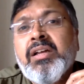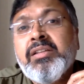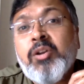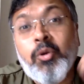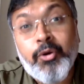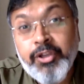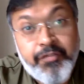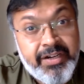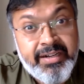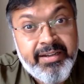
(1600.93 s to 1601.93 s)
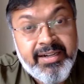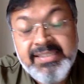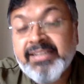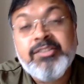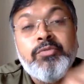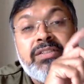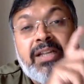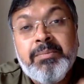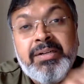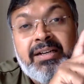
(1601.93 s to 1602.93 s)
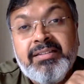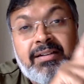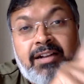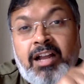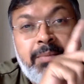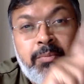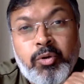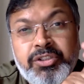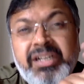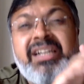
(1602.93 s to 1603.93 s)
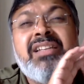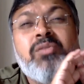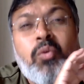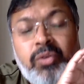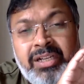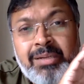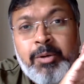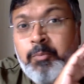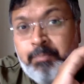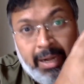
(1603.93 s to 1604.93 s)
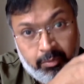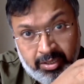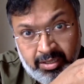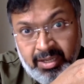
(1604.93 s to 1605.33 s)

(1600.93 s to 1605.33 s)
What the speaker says: the glory of India, it has nothing to do with Dharma, Artha, Kama, Moksha. It is only about power.